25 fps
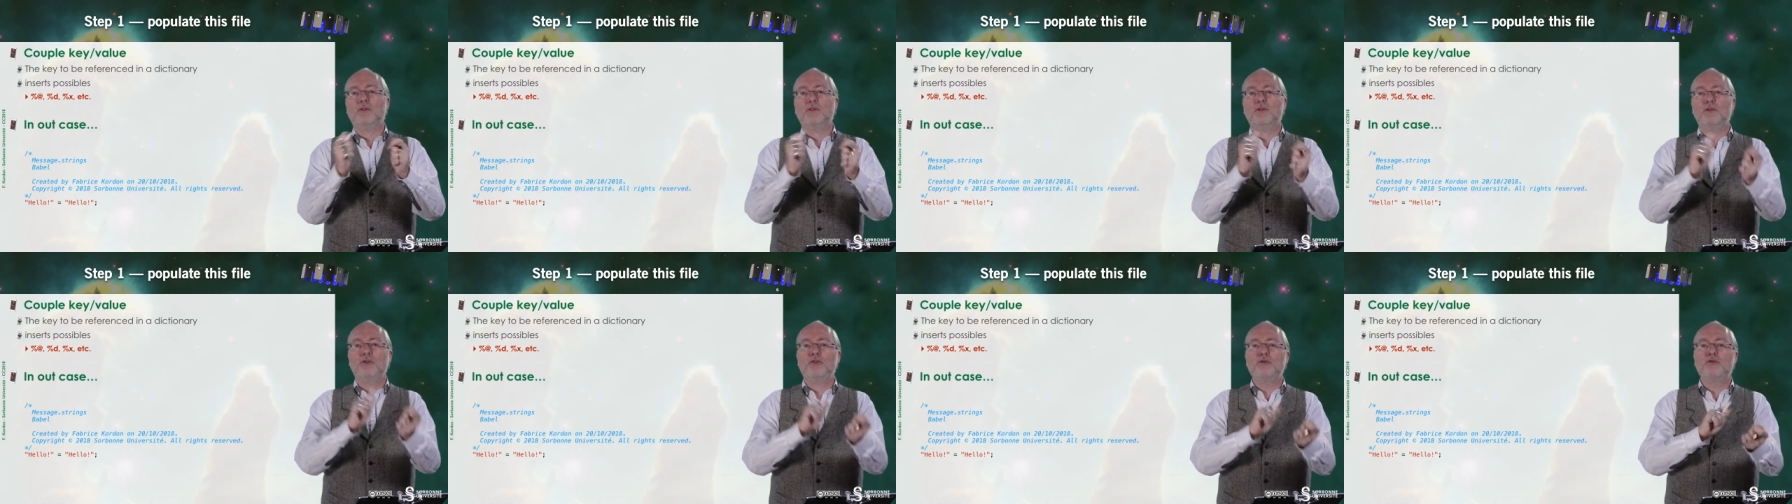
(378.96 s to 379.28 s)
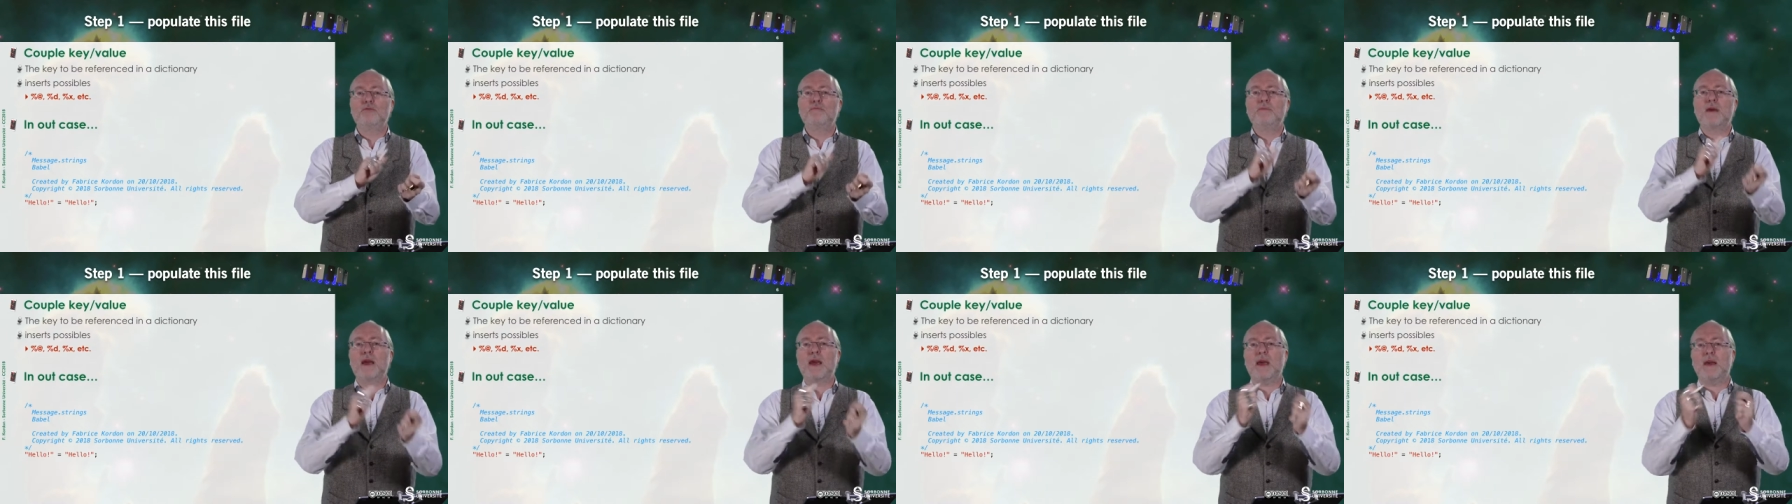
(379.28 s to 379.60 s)
you
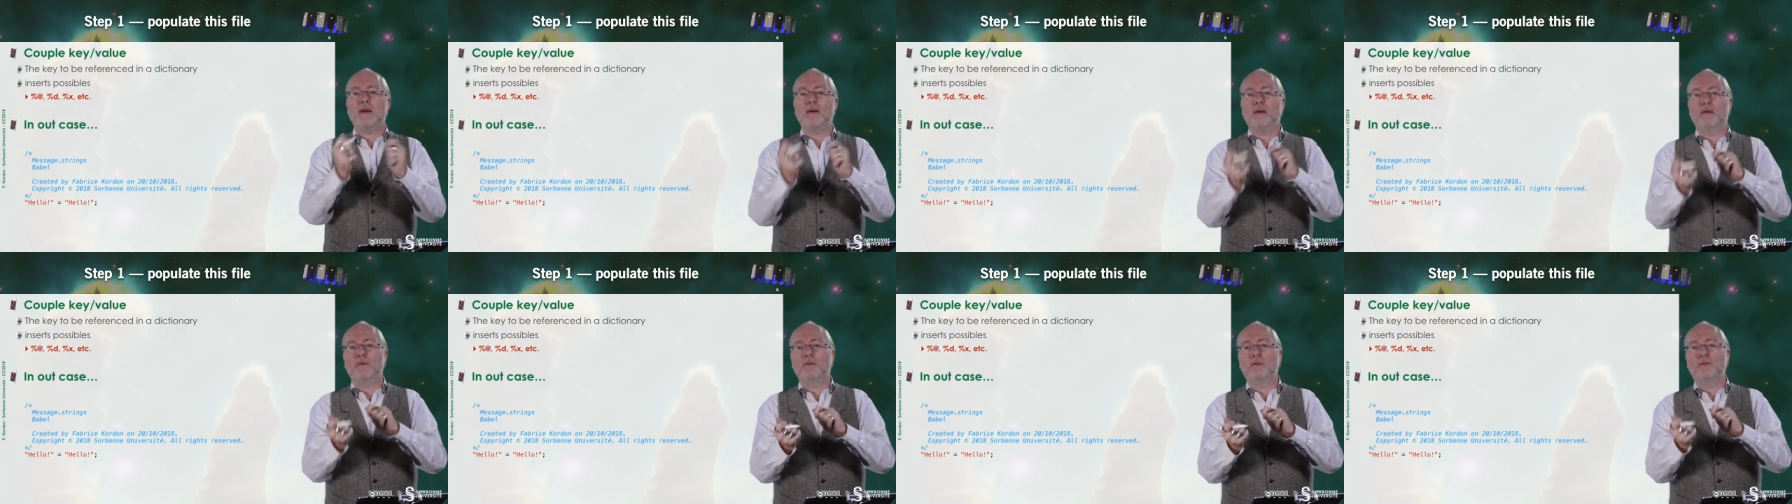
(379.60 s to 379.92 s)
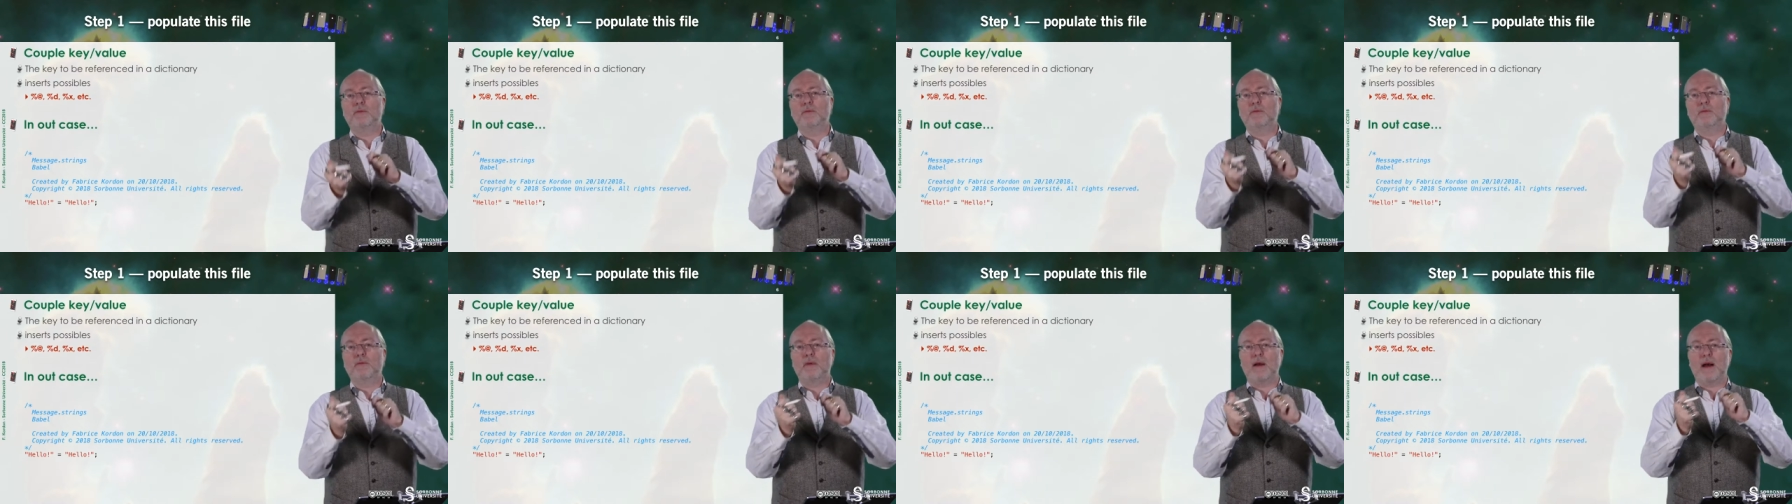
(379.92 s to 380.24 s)
may
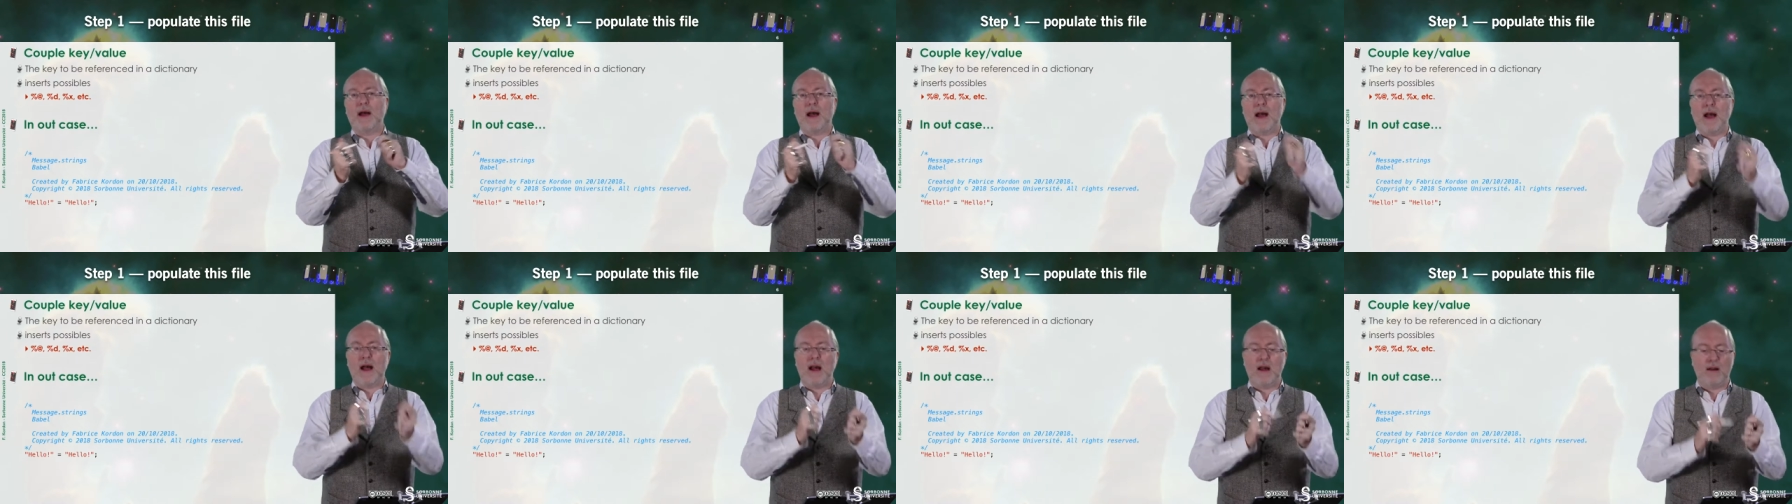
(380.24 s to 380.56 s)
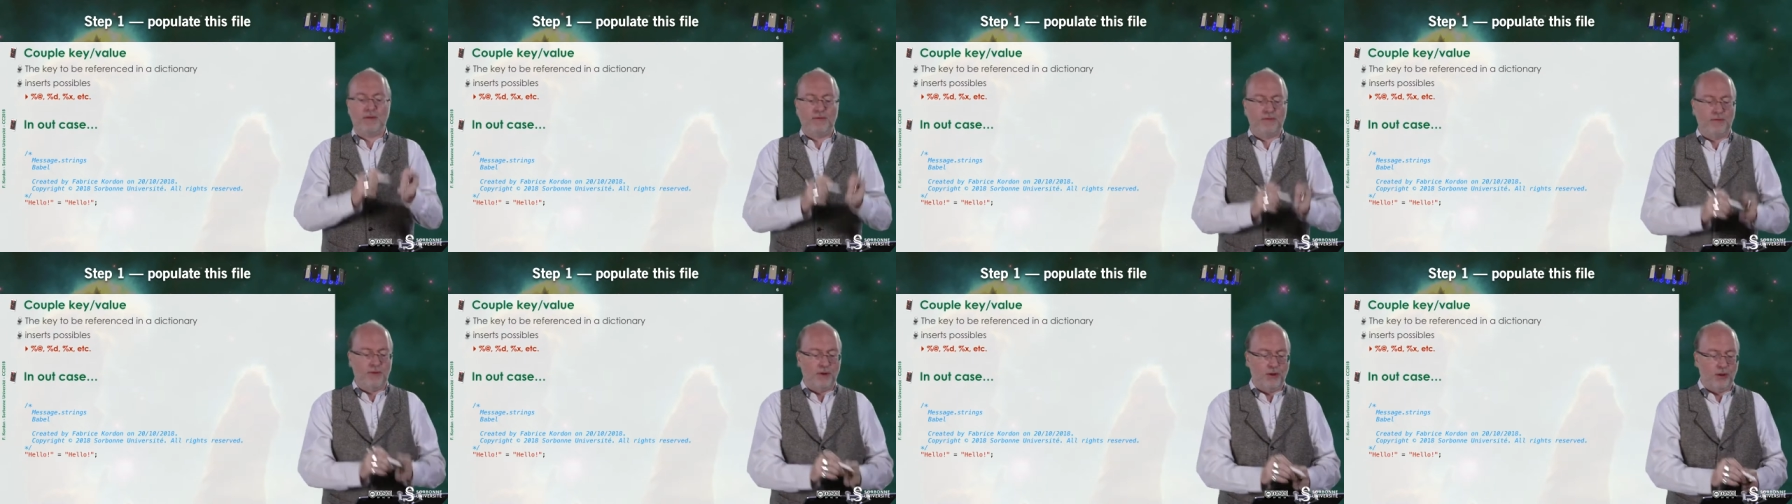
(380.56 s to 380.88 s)

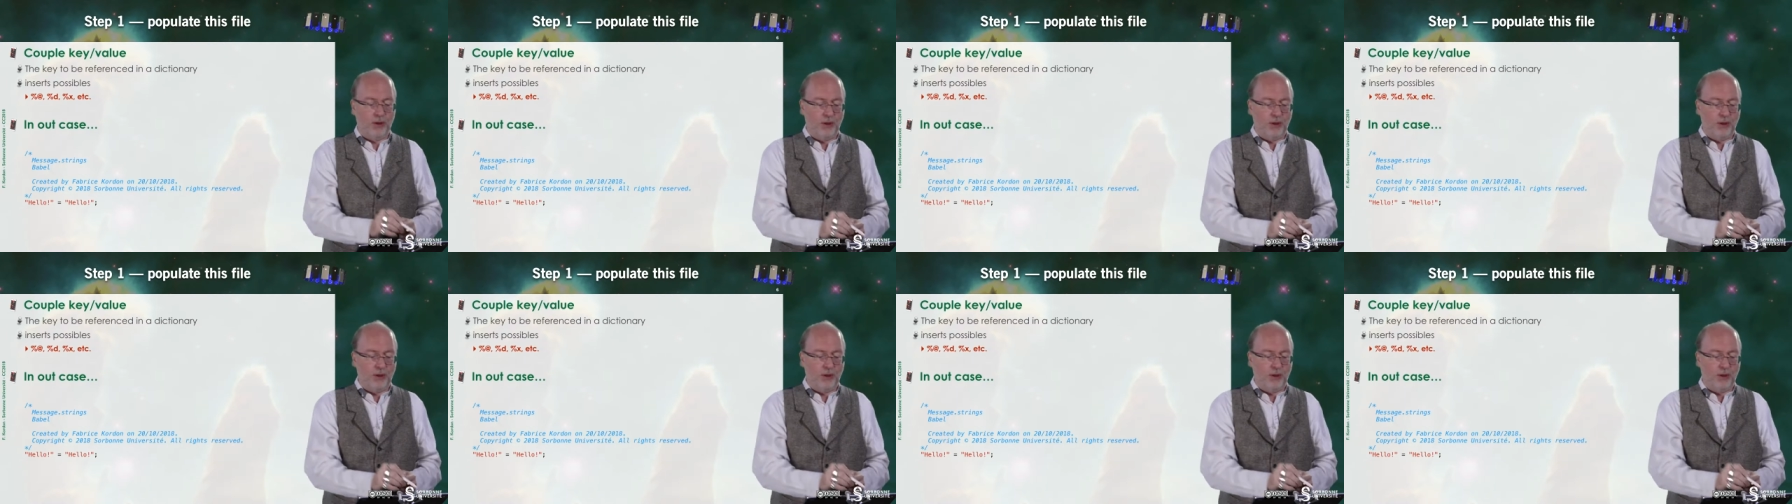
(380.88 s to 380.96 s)
have